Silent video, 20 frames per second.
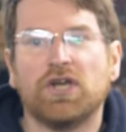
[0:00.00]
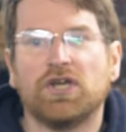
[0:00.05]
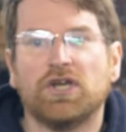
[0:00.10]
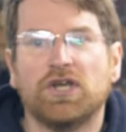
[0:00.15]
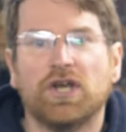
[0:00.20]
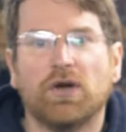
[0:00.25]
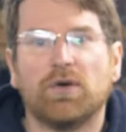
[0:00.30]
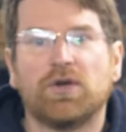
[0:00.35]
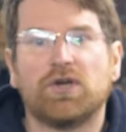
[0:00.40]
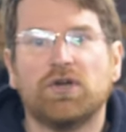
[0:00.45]

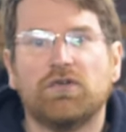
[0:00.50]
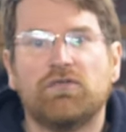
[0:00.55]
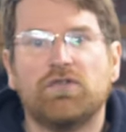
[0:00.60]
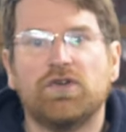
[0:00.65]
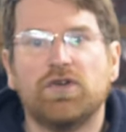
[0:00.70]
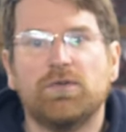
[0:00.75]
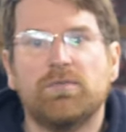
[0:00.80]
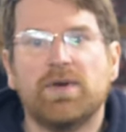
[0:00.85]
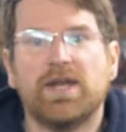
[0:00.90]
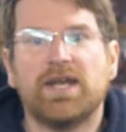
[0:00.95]
you know, a good
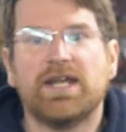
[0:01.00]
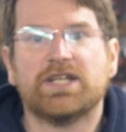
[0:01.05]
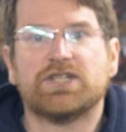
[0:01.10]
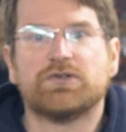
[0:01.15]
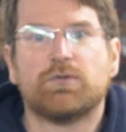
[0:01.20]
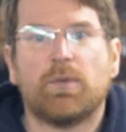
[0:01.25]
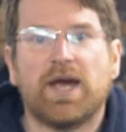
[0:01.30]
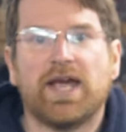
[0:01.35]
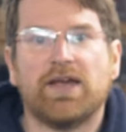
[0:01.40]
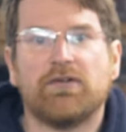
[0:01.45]
few
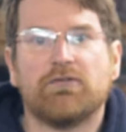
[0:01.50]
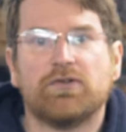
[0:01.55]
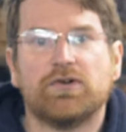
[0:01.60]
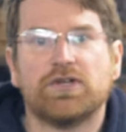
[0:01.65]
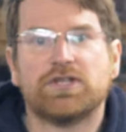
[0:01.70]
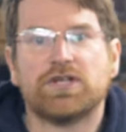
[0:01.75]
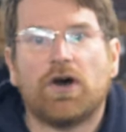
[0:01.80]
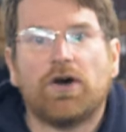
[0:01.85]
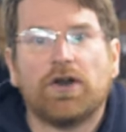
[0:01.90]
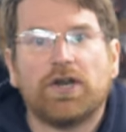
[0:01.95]
minutes, waiting for
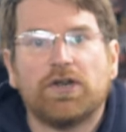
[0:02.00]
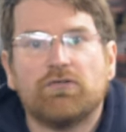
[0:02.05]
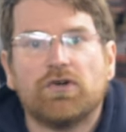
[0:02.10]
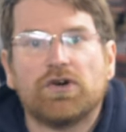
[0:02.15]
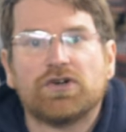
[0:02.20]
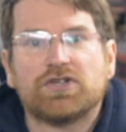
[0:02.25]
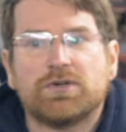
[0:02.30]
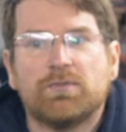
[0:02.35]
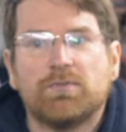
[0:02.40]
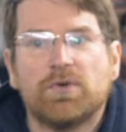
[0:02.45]
a tiny
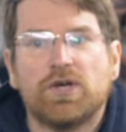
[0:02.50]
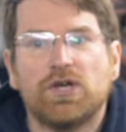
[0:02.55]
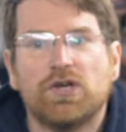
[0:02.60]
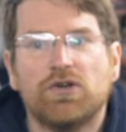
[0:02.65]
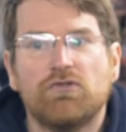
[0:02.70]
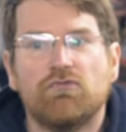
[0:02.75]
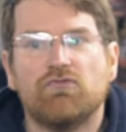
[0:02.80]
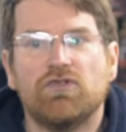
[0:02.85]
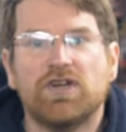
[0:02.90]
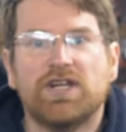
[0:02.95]
rock to
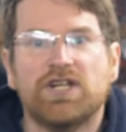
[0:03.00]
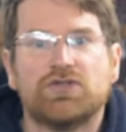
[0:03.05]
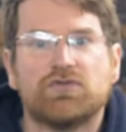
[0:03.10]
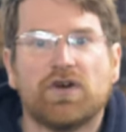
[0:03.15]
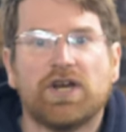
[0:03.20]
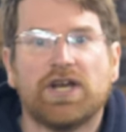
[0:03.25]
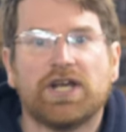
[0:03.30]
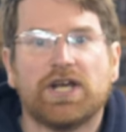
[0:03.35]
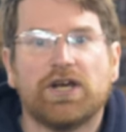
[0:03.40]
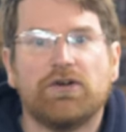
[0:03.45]
move, really
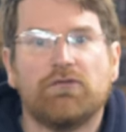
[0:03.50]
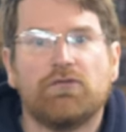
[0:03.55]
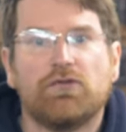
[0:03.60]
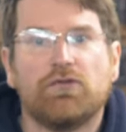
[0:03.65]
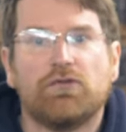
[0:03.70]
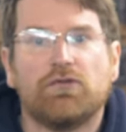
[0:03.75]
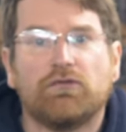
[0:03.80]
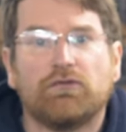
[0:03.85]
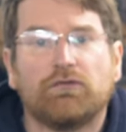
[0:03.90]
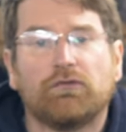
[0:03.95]
trying to go
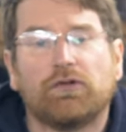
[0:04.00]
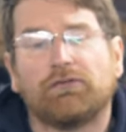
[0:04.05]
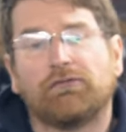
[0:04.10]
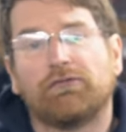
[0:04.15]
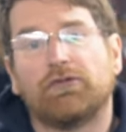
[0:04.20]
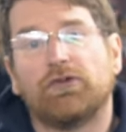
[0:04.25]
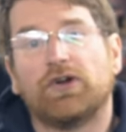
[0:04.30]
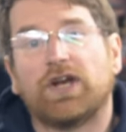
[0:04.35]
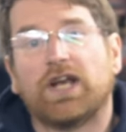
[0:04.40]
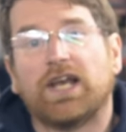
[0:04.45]

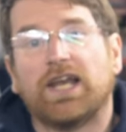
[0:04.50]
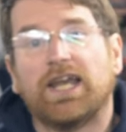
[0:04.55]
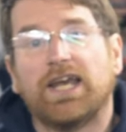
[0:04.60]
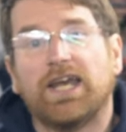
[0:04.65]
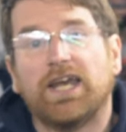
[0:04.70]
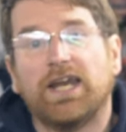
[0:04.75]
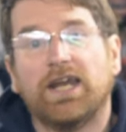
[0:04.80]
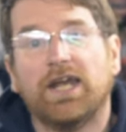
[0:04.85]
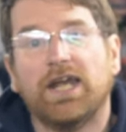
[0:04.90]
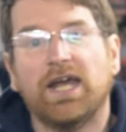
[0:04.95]
for a
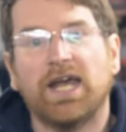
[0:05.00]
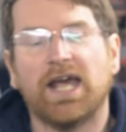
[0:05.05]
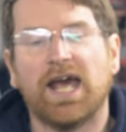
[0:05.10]
clean.